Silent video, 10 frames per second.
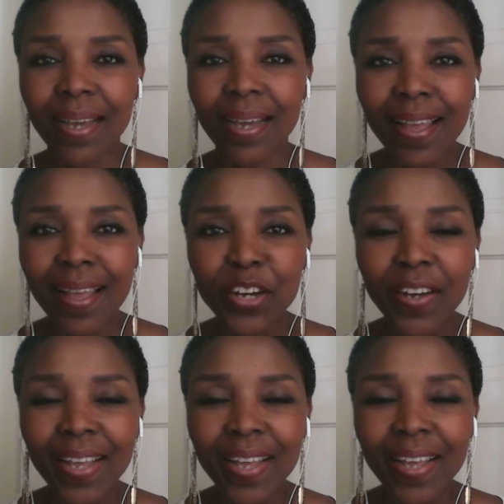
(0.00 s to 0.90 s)
Hello,
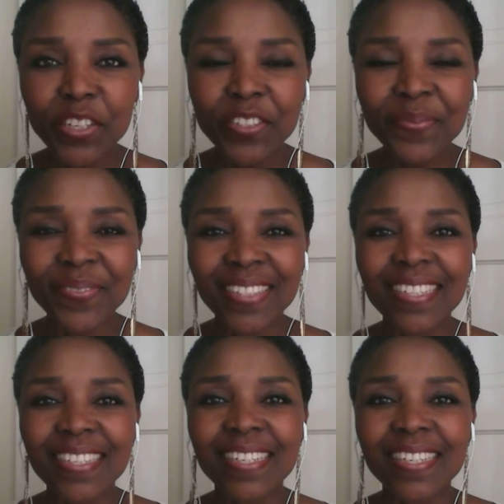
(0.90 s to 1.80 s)
hello.
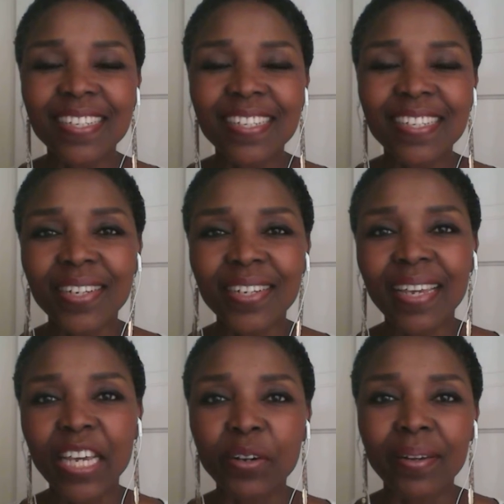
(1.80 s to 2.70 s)
This is
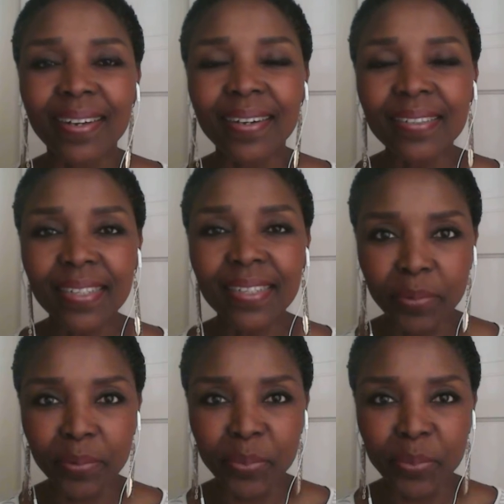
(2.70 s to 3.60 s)
Shikeola
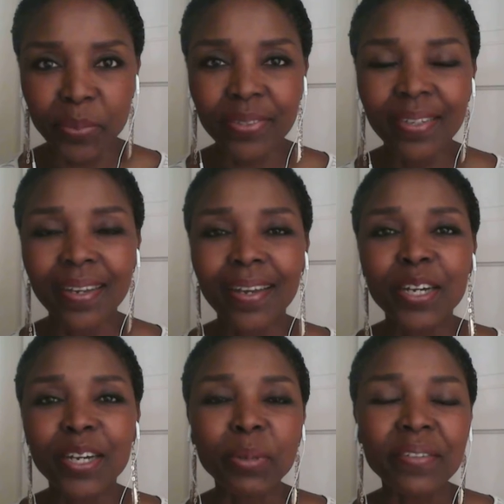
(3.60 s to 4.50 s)
Karimo
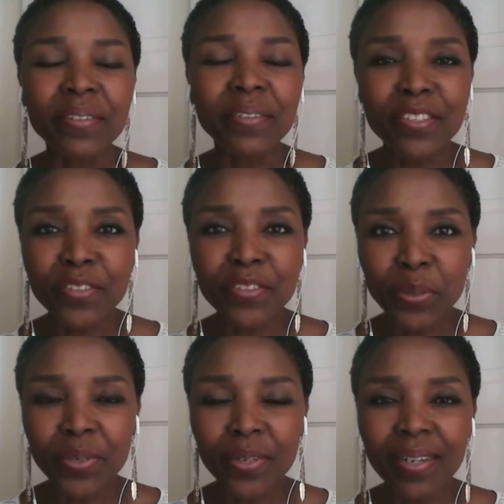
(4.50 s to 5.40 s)
with
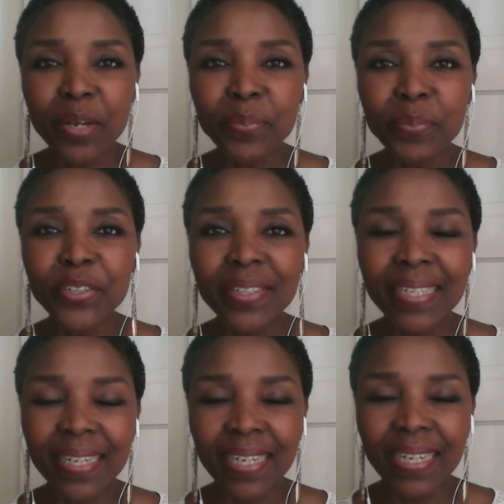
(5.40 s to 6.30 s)
Soul
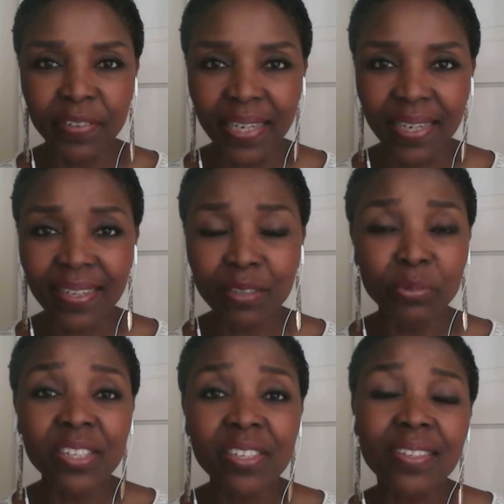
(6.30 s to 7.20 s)
Beauty Living,
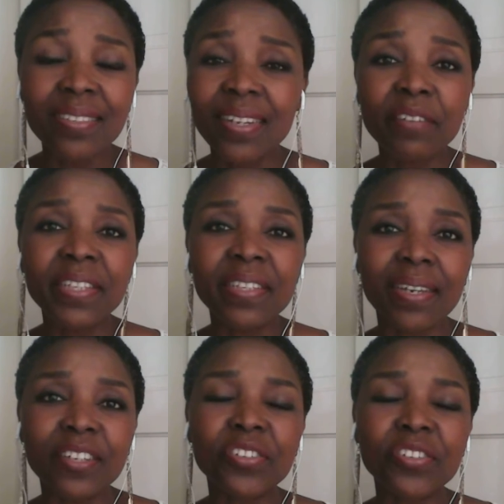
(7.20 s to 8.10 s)
which is an
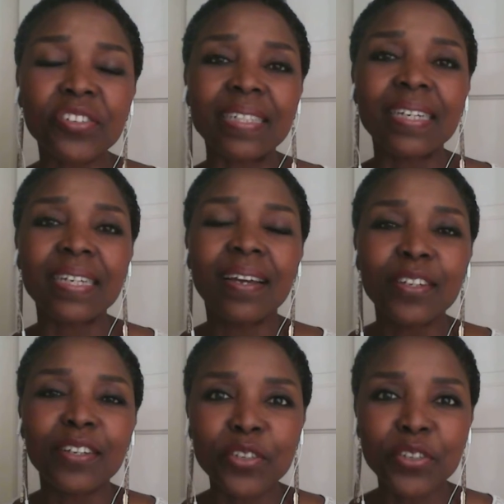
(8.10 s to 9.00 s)
invitation
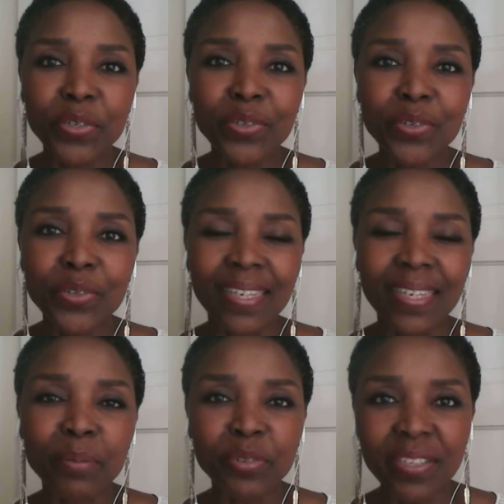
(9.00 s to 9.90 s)
to use the
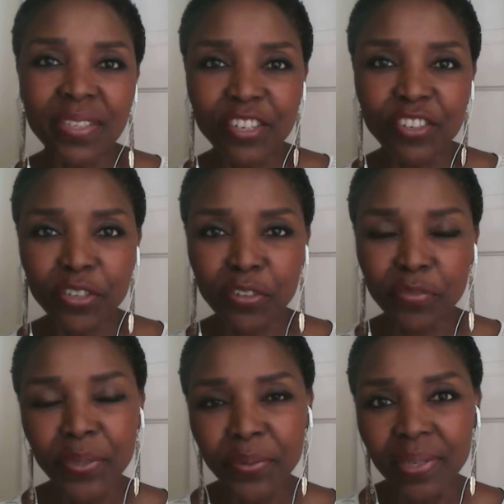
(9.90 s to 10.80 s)
appreciation of
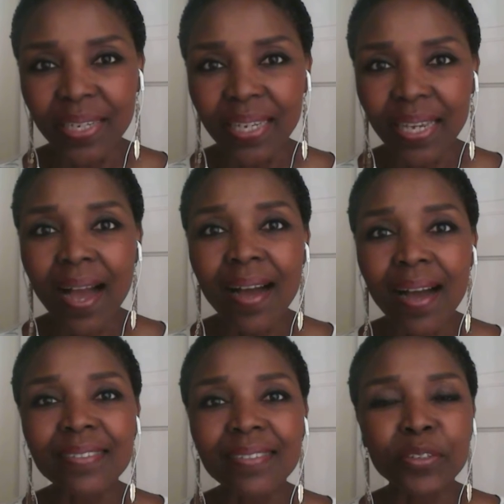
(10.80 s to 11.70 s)
beauty
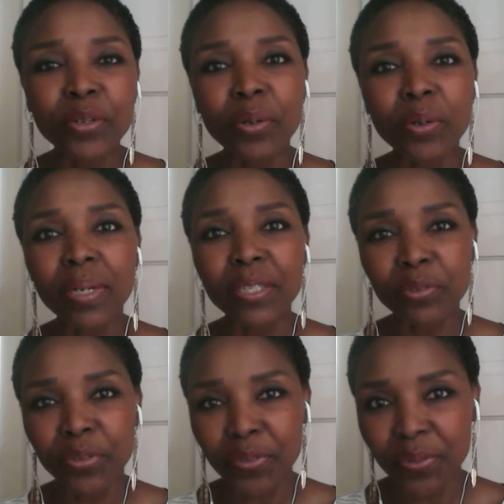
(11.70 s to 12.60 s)
as a doorway
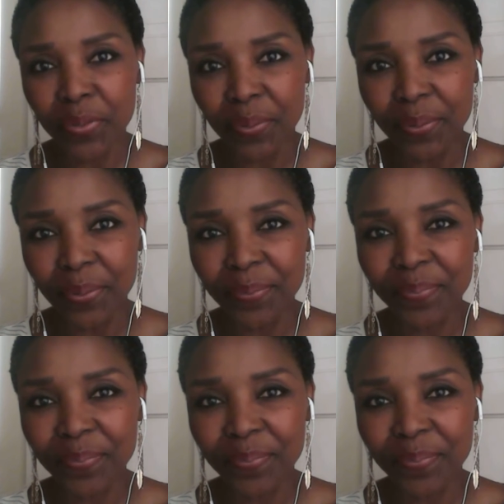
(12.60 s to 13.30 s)
to your soul.